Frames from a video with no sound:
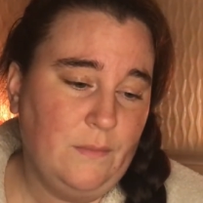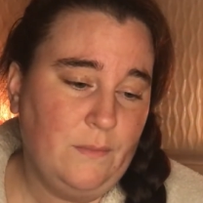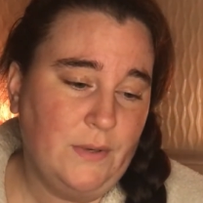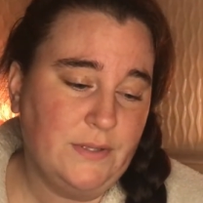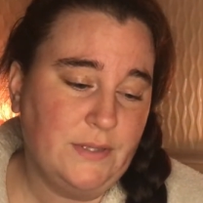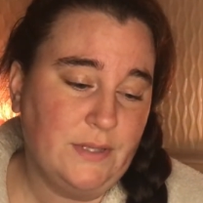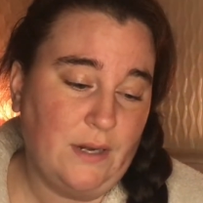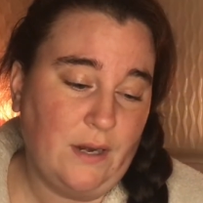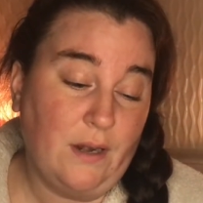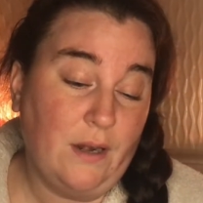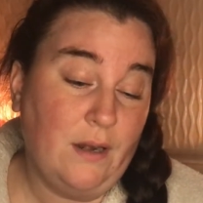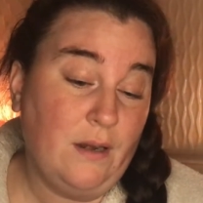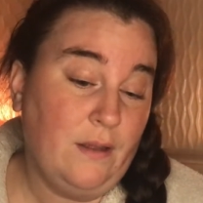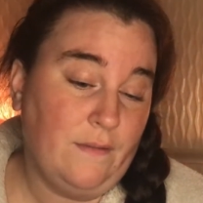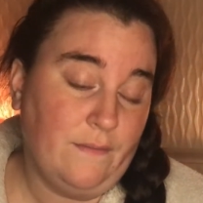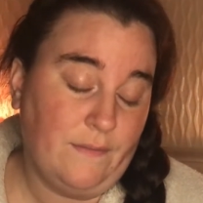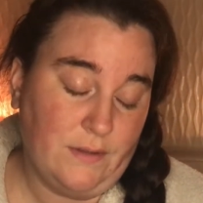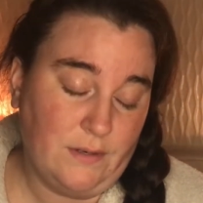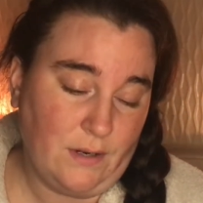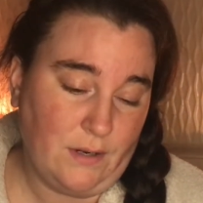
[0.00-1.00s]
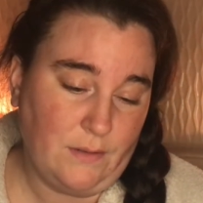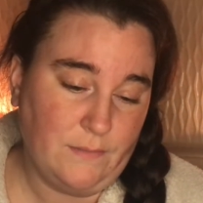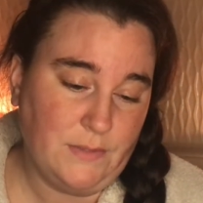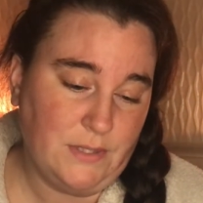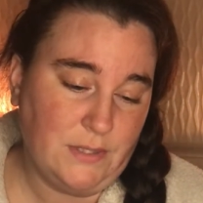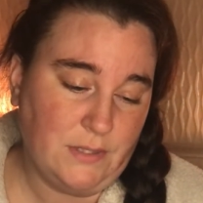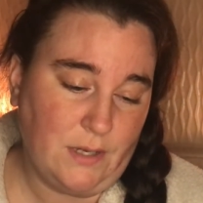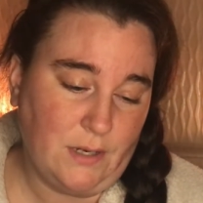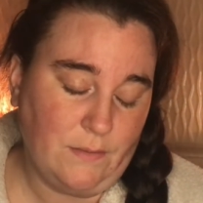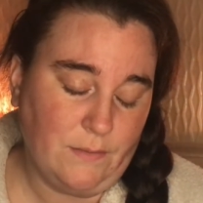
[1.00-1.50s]
wasn't at any of the times
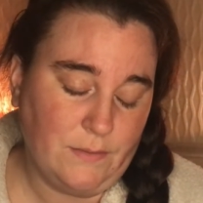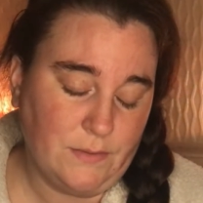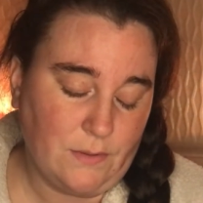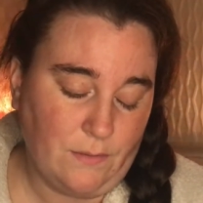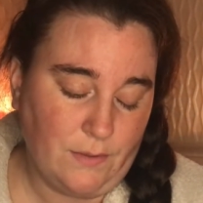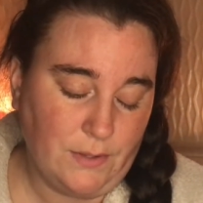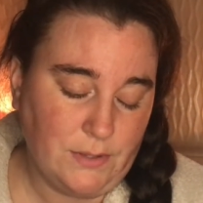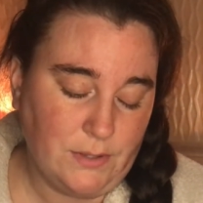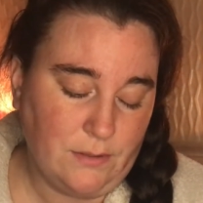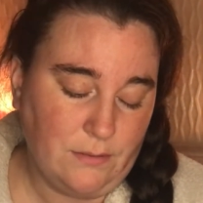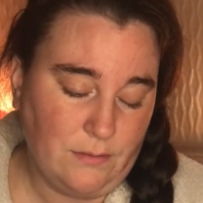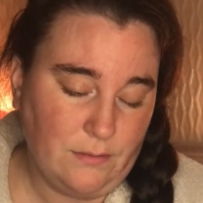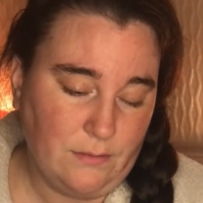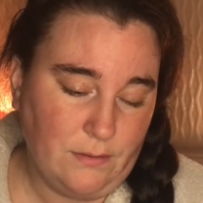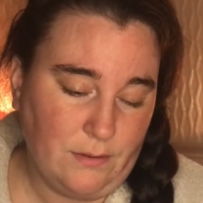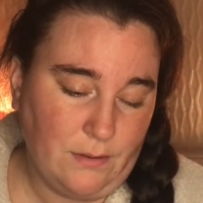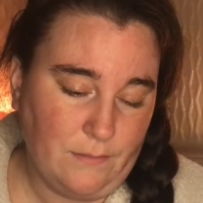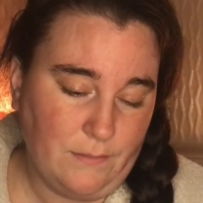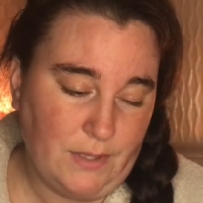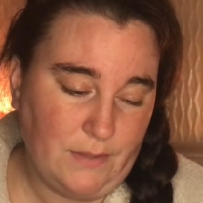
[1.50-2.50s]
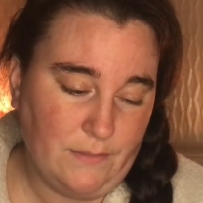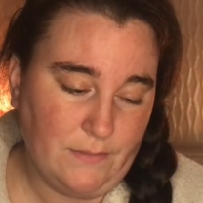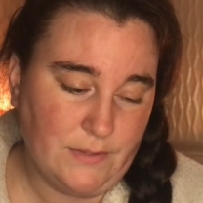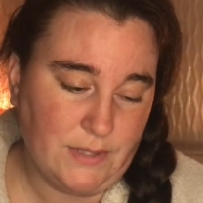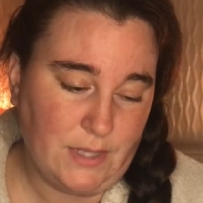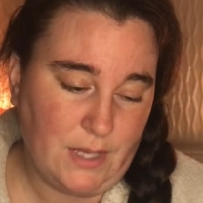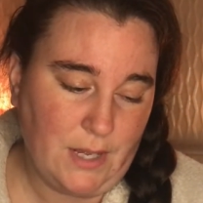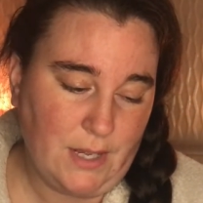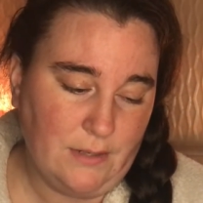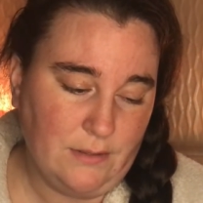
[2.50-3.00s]
he said he was going to. He
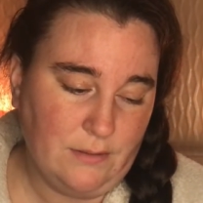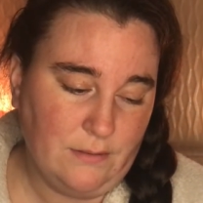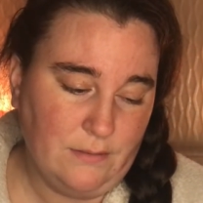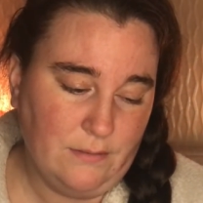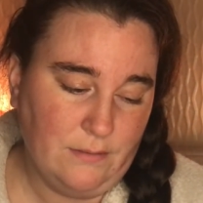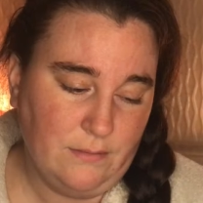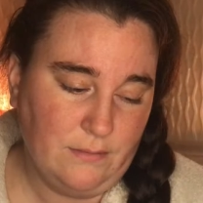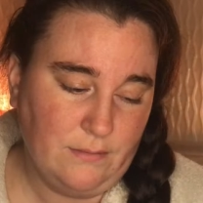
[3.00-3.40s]
was late.